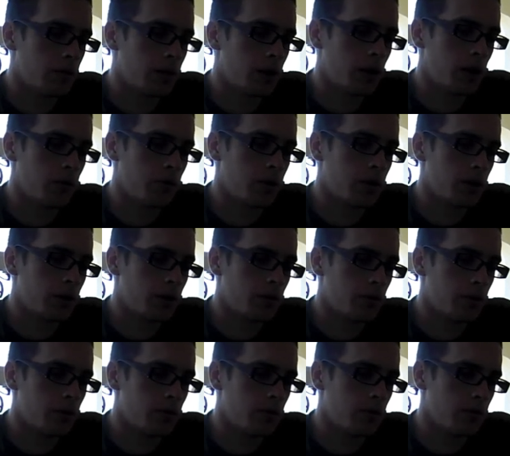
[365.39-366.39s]
I don't know what kind of
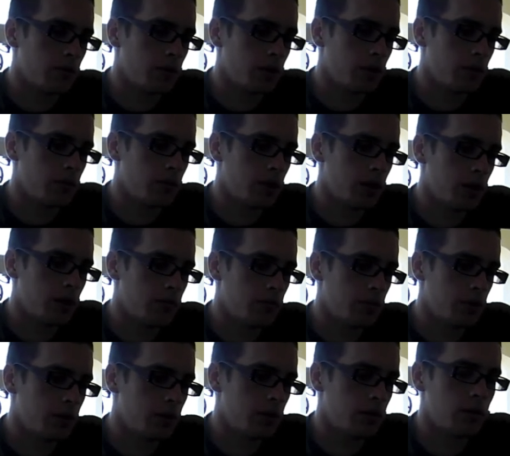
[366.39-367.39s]
questions you guys would have,
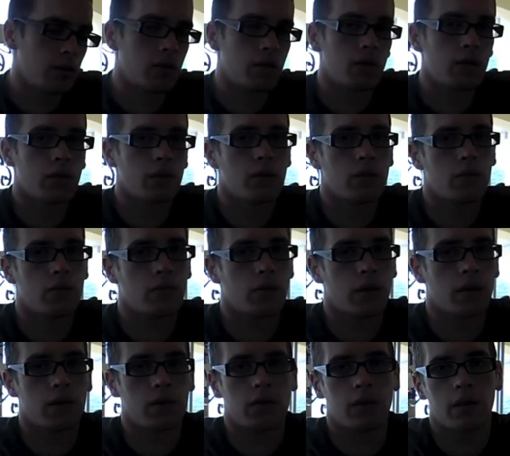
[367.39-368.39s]
but there's
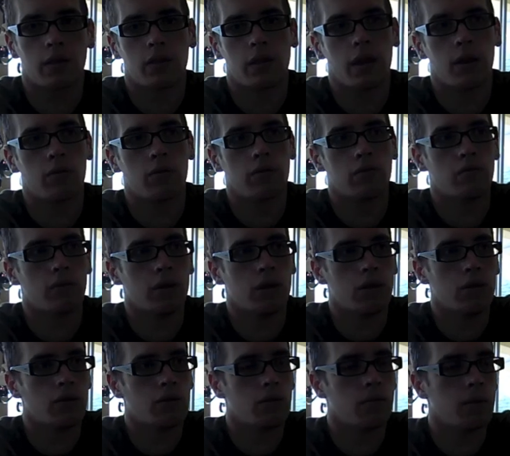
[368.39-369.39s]
like 1,000
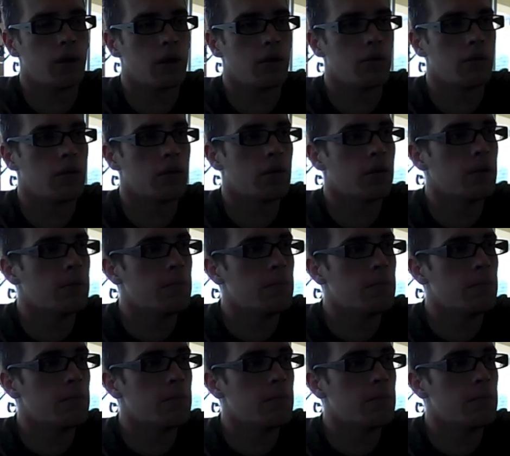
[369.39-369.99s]
videos about